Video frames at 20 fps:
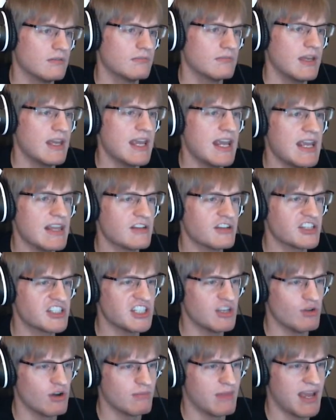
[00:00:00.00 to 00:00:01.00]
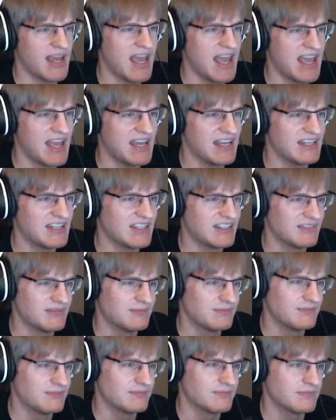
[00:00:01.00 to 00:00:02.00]
hey, there's snow on my head.
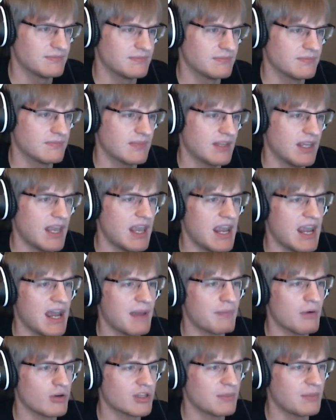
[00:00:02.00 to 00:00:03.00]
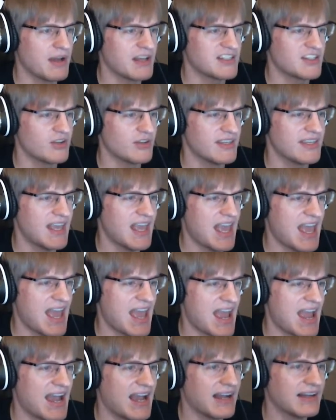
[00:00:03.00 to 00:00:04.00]
Hey, I broke the puzzle.
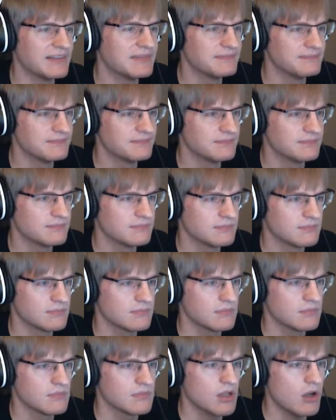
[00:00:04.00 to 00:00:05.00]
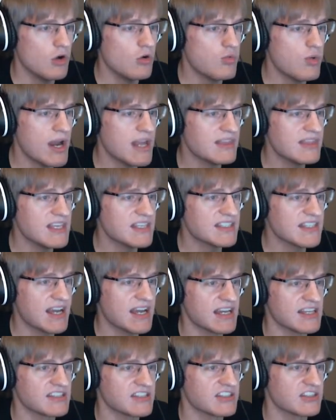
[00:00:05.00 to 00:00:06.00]
Yeah. Oh, right, these
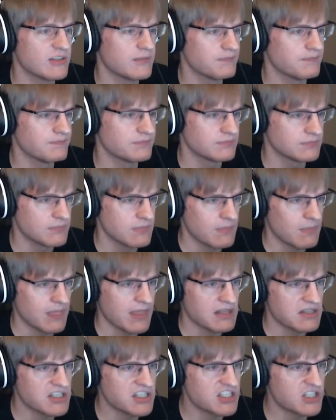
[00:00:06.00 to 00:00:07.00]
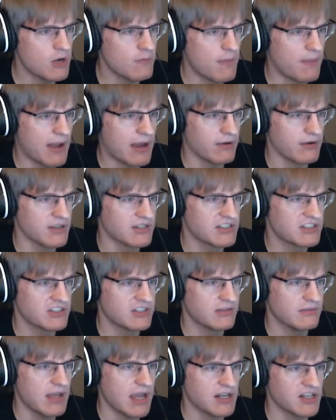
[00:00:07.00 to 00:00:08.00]
guys. It's a snow papyrus
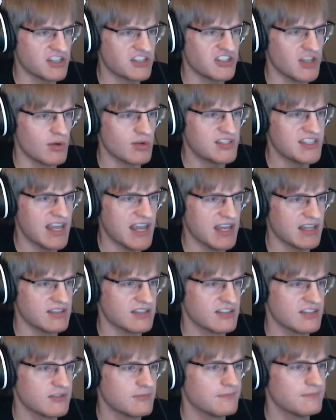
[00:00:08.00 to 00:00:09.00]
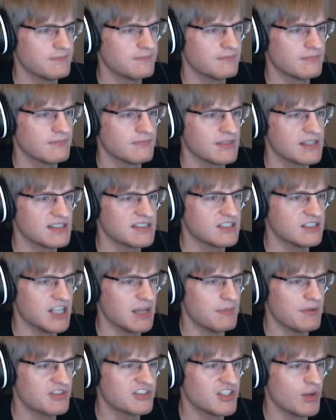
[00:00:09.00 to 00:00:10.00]
and a snow sans. It's a
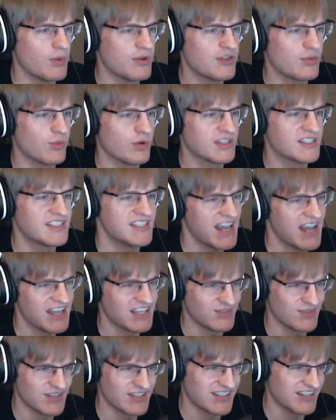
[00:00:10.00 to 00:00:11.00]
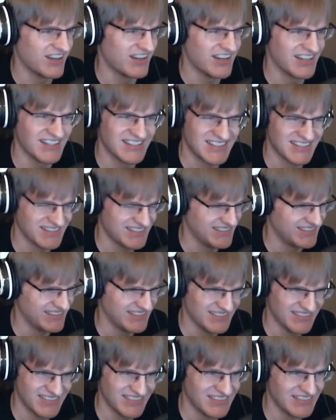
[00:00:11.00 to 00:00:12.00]
lump of snow with the word sans written on it.
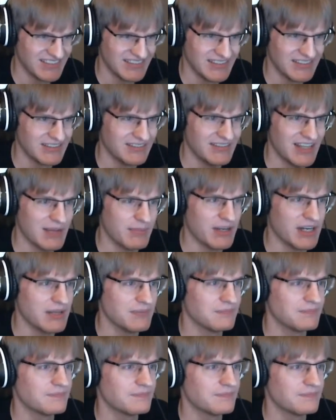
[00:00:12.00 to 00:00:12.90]
Hey, buddy.